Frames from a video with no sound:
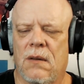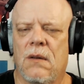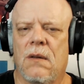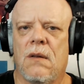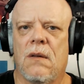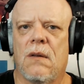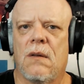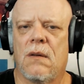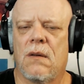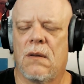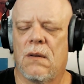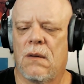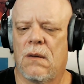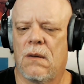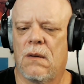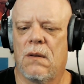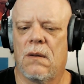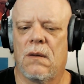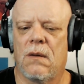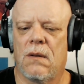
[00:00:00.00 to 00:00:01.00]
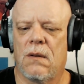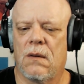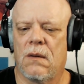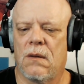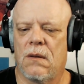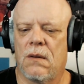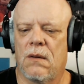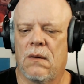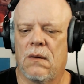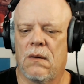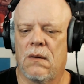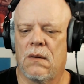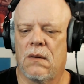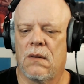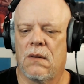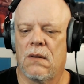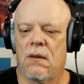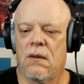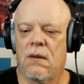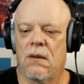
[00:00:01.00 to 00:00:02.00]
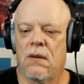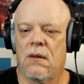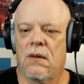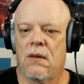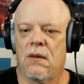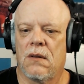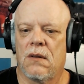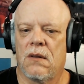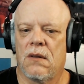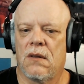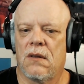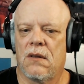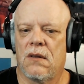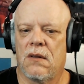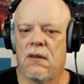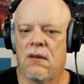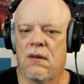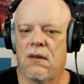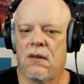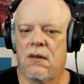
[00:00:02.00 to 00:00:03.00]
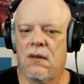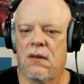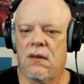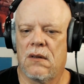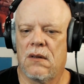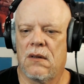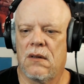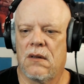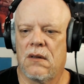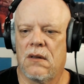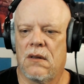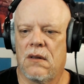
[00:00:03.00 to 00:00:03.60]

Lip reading: [no speech]